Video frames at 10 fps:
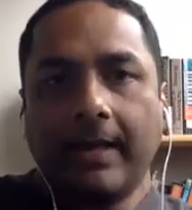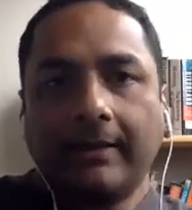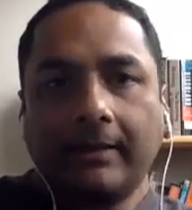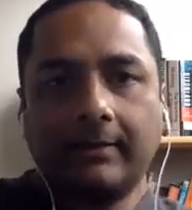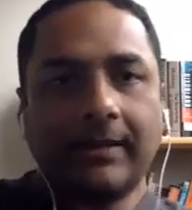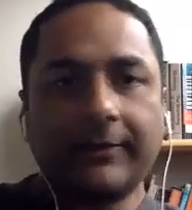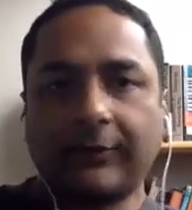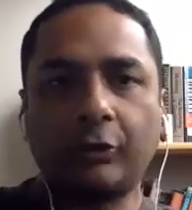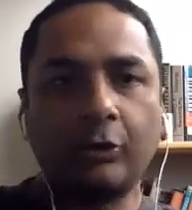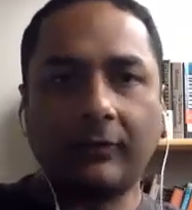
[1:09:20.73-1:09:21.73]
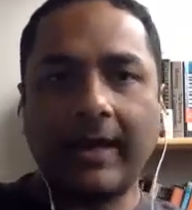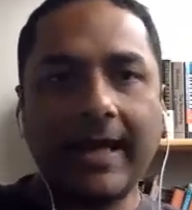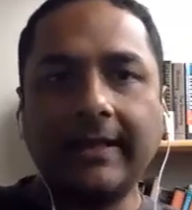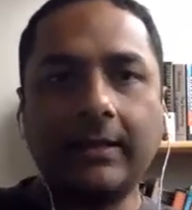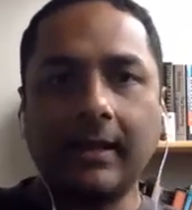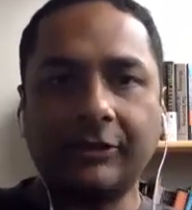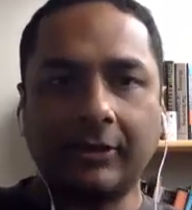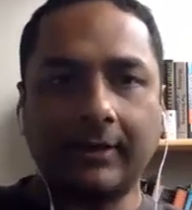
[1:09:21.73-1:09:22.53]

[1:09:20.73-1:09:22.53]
And that's true of any culture.